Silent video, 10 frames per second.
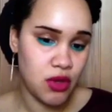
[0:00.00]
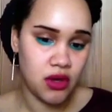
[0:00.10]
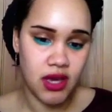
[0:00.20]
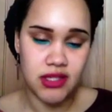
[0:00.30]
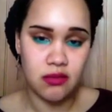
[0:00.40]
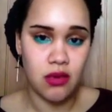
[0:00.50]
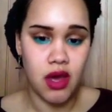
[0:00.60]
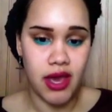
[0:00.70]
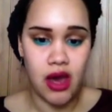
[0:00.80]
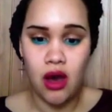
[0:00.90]
you can get
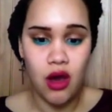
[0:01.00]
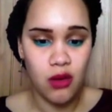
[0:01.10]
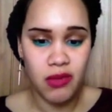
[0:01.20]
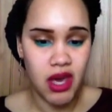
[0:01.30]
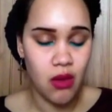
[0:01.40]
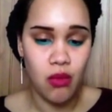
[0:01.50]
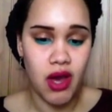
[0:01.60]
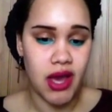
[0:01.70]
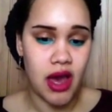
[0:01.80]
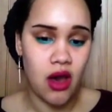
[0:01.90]
a home kit and
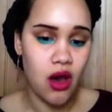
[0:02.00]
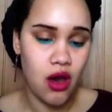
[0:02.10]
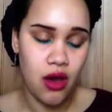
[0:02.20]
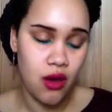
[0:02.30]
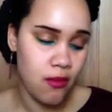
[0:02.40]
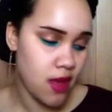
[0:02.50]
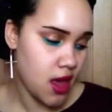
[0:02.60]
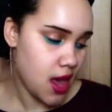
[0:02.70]
work out at home.